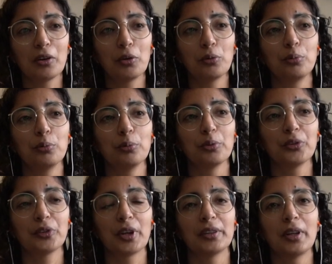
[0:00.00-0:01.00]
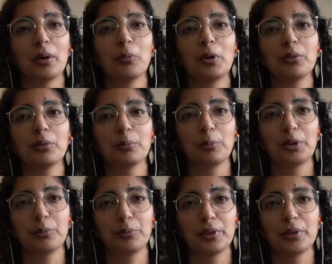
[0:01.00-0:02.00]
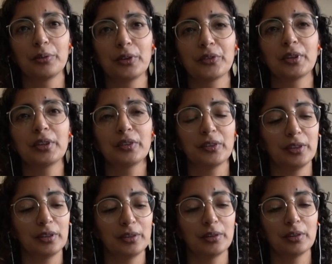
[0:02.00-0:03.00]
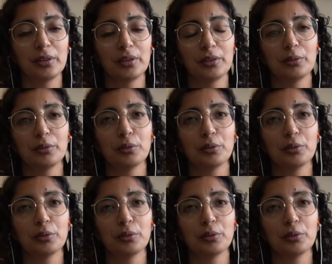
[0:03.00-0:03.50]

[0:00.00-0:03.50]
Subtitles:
who said that one of the studies he